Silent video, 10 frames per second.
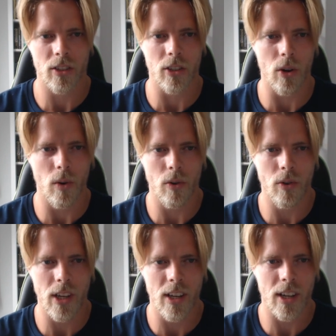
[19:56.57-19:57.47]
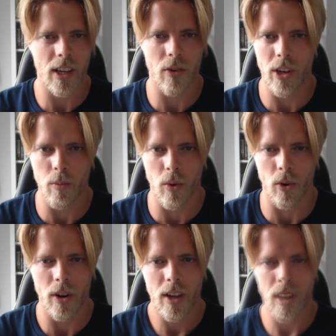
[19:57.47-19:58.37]
So read and read
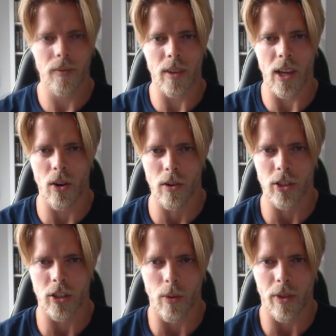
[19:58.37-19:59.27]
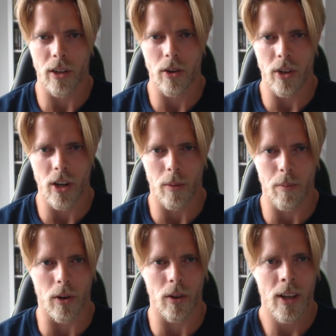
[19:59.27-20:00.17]
more, and also something to read
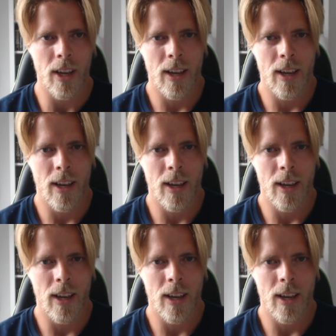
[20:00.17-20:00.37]
up on,